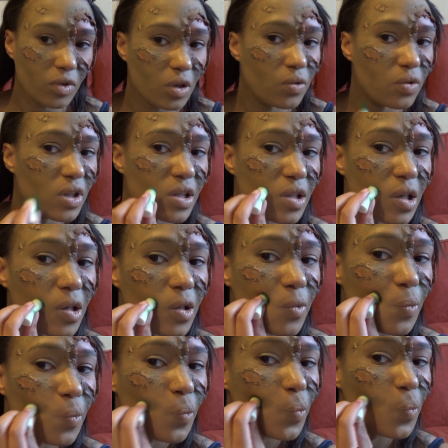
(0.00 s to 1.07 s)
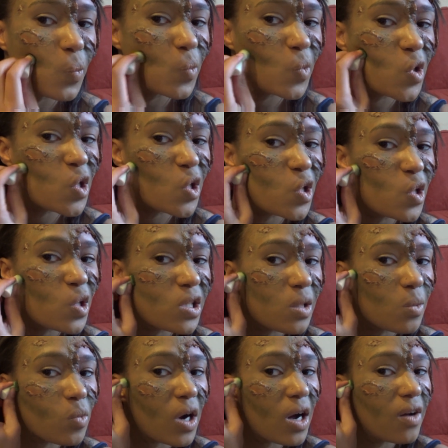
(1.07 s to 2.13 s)
on this side just
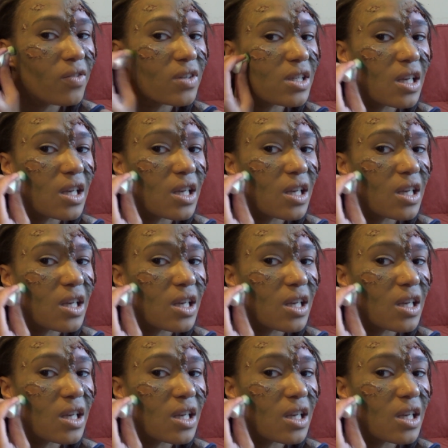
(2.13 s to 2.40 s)
using whatever's